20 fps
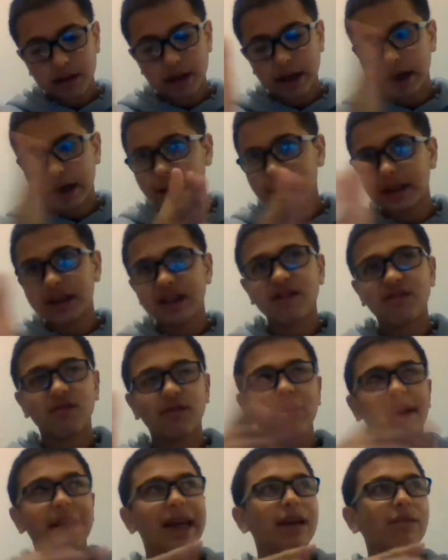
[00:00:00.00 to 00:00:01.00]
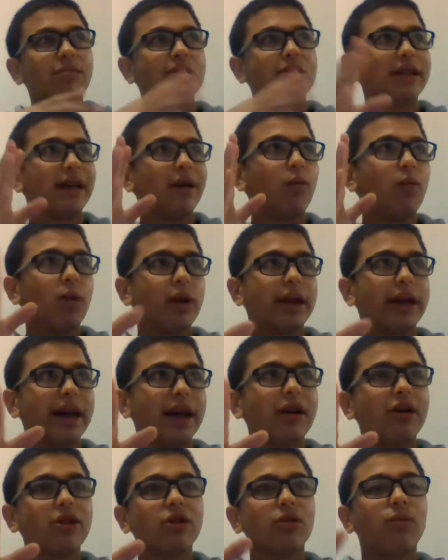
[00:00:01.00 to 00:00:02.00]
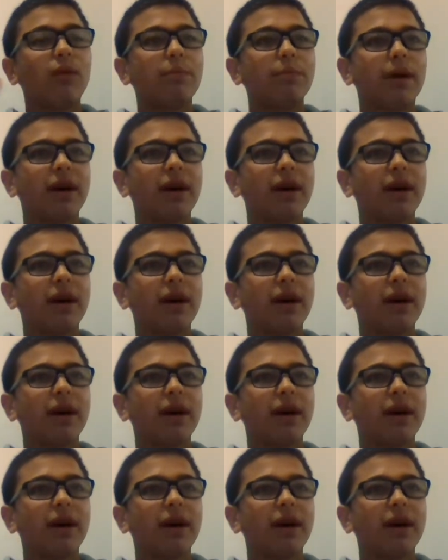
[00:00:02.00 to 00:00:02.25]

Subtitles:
they had, like, different names, and, like, one character went